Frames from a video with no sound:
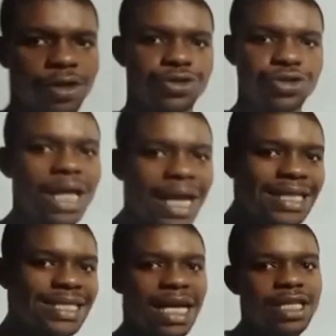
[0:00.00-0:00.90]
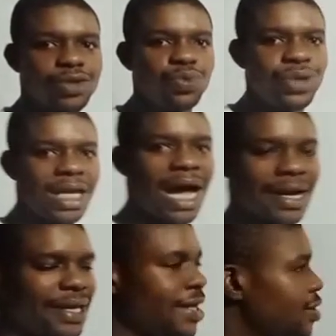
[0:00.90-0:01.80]
So now let's start with the
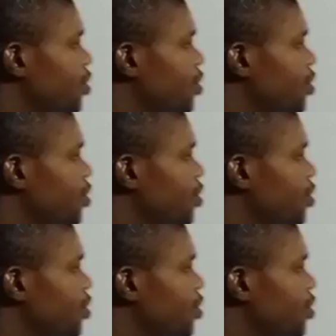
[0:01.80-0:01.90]
alkanes.